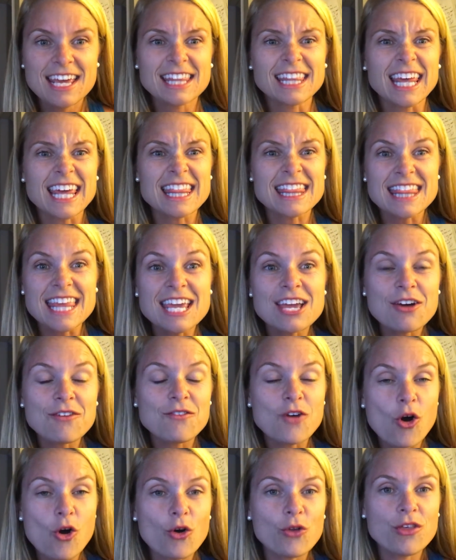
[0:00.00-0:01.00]
Like, think
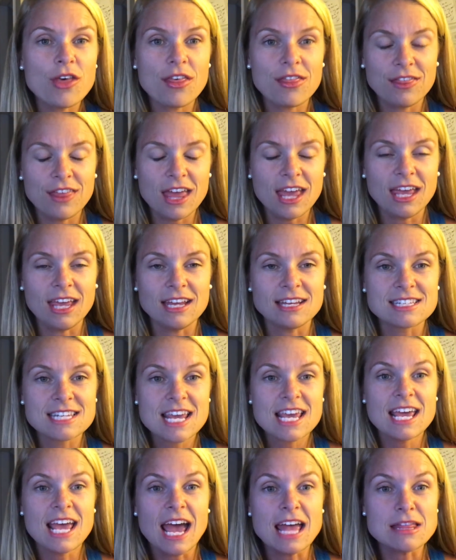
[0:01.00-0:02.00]
of all the things
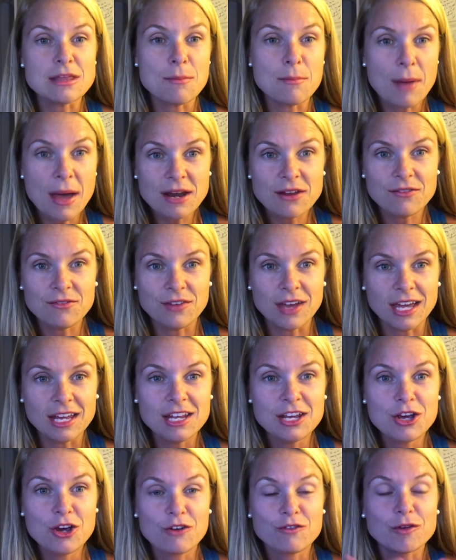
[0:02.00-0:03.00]
and the
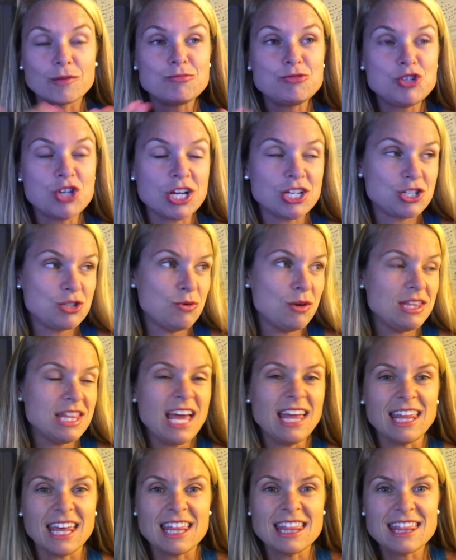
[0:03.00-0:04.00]
benefit from just doing
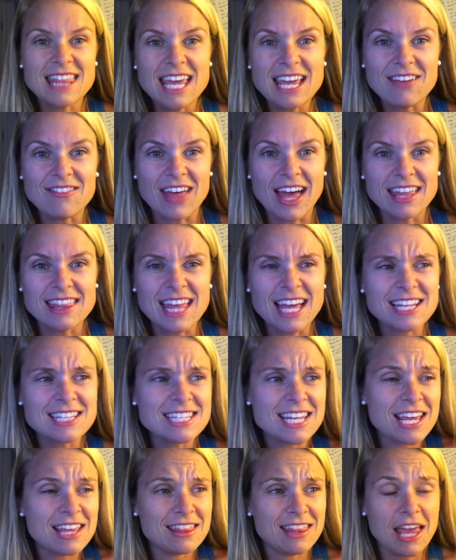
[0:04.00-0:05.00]
that. Like, think of that.
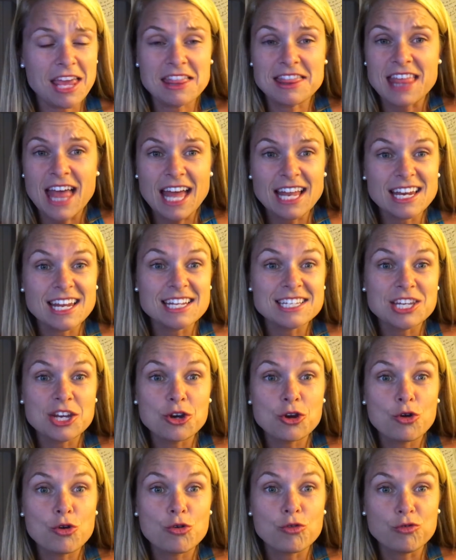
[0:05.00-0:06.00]
That's, like, that is
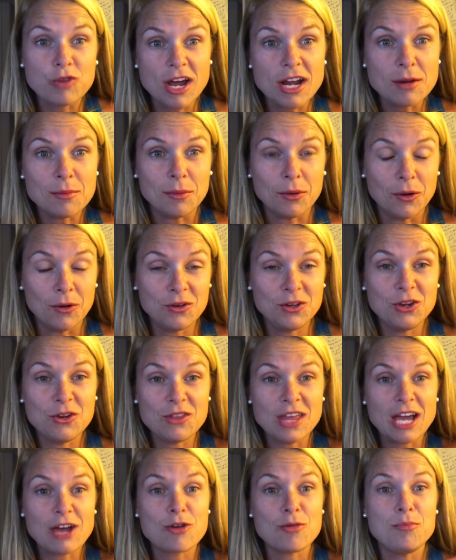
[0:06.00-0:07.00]
incredible. You
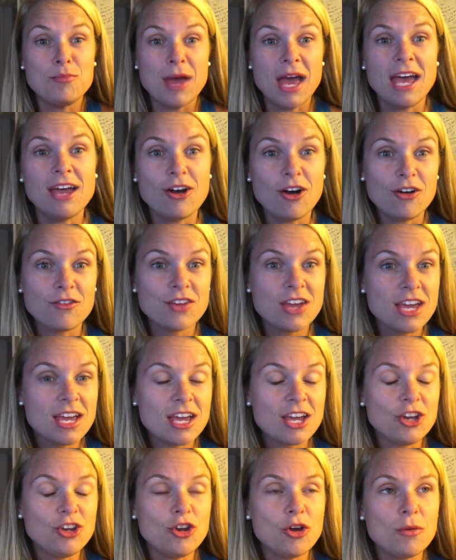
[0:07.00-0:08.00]
know, that could pay off,
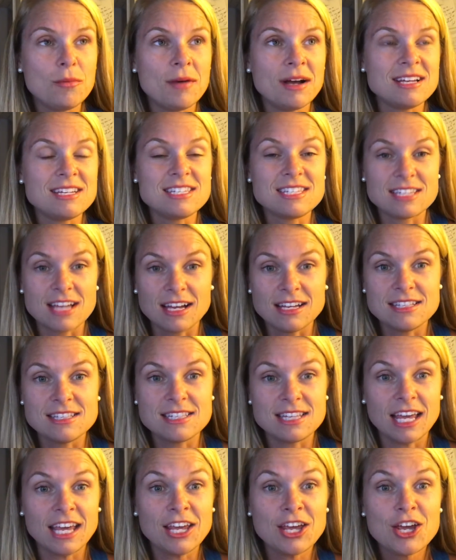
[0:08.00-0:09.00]
you know, my
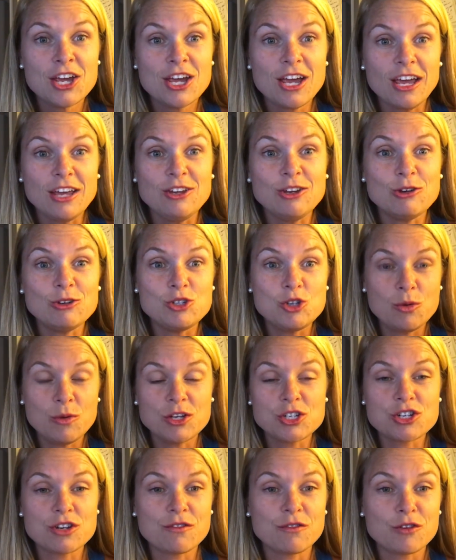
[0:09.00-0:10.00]
son's, like, you know,
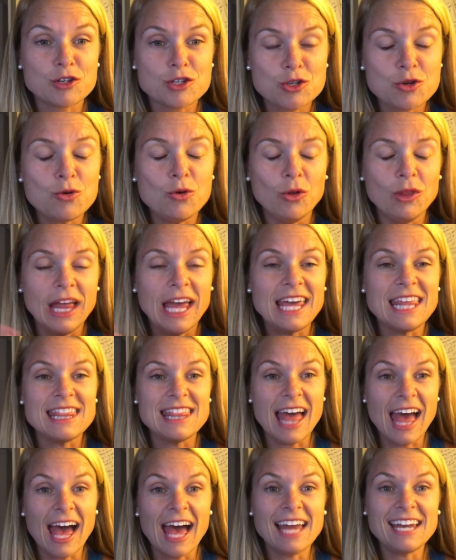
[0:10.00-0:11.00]
tuition for school. Like,
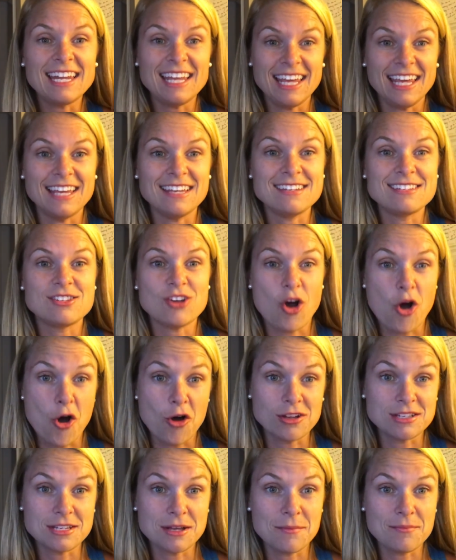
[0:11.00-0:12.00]
that is
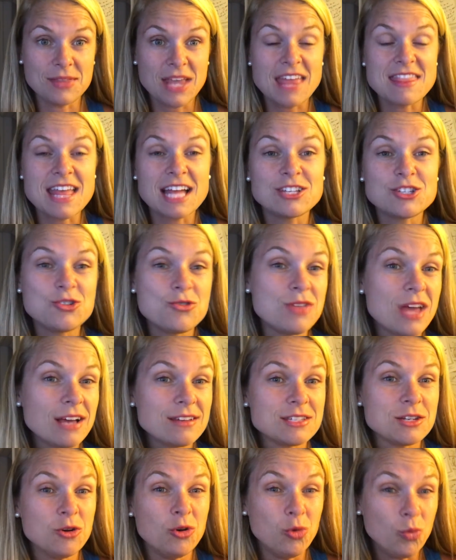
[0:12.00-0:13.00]
awesome. And that's
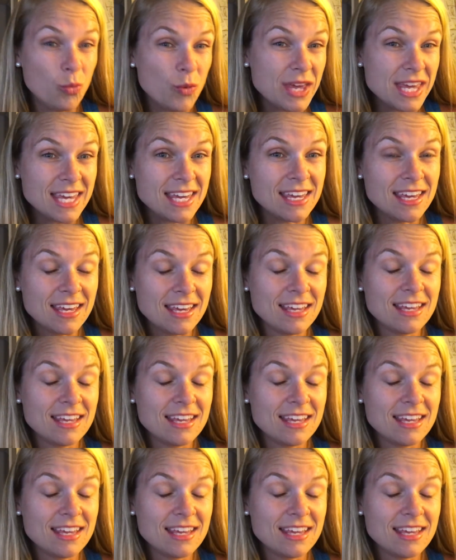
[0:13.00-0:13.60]
2000 a week.